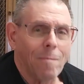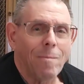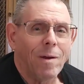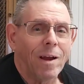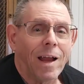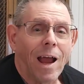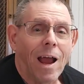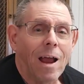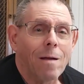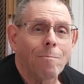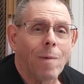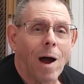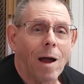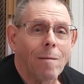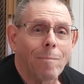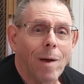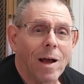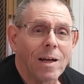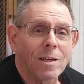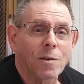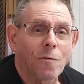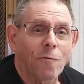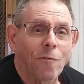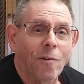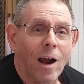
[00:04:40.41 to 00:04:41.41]
they became my
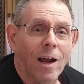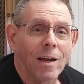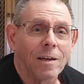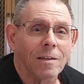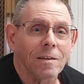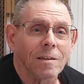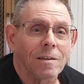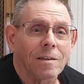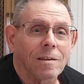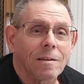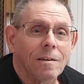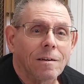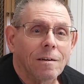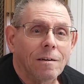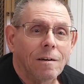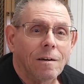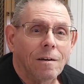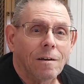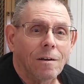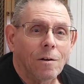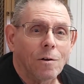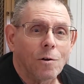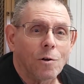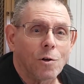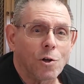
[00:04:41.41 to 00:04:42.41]
best friends.
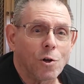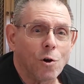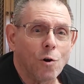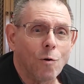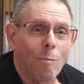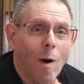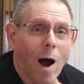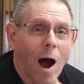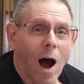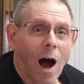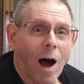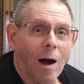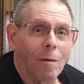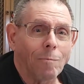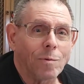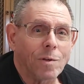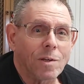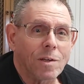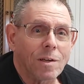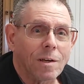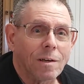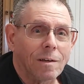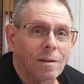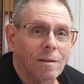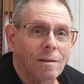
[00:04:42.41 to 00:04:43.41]
Two
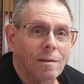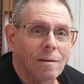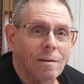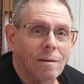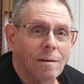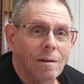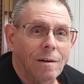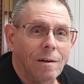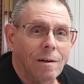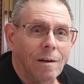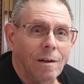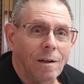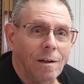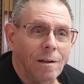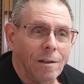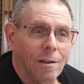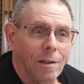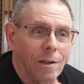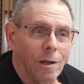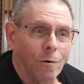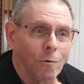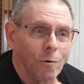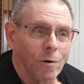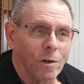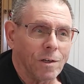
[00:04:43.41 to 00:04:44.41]
Bobs.
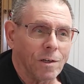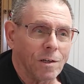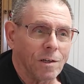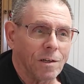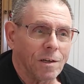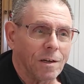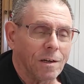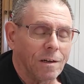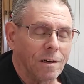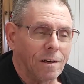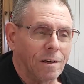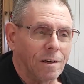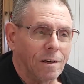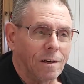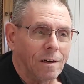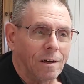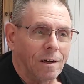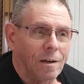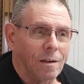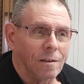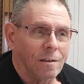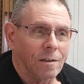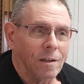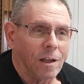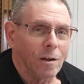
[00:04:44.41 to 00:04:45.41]
There was
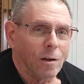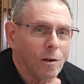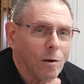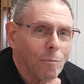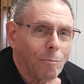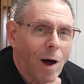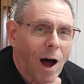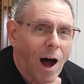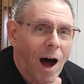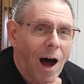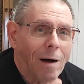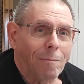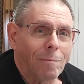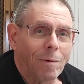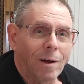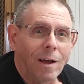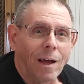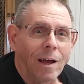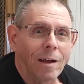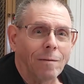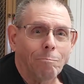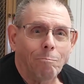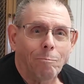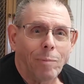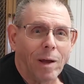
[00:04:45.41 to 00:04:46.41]
Little Bob
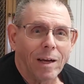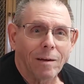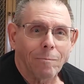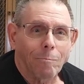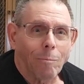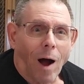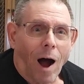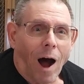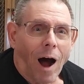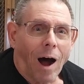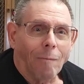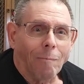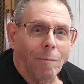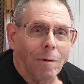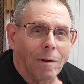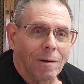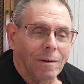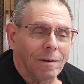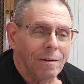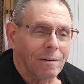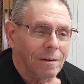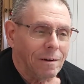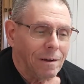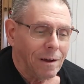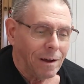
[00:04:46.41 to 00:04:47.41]
and Big Bob,
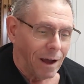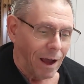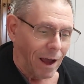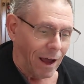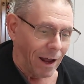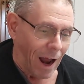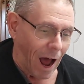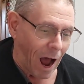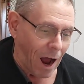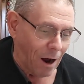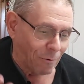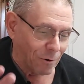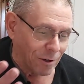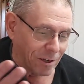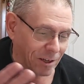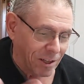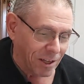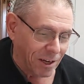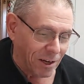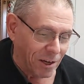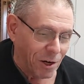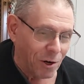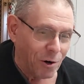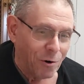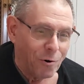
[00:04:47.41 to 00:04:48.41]
and I was
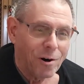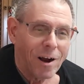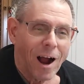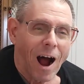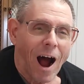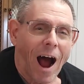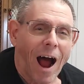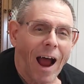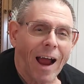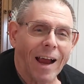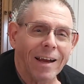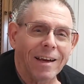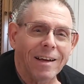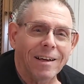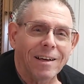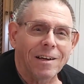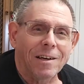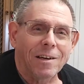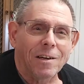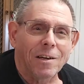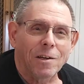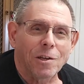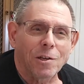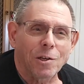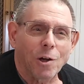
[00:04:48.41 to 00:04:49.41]
the new guy.
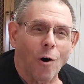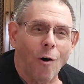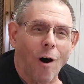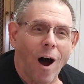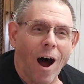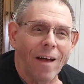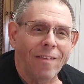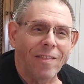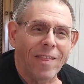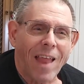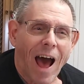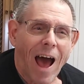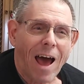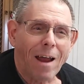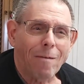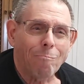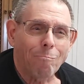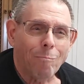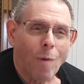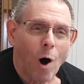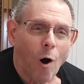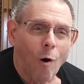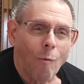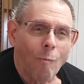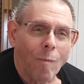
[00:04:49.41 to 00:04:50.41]
So on that
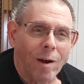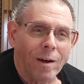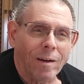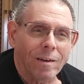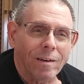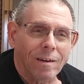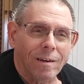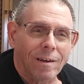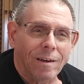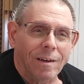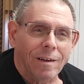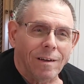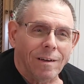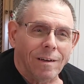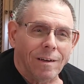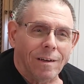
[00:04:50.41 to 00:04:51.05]
moment,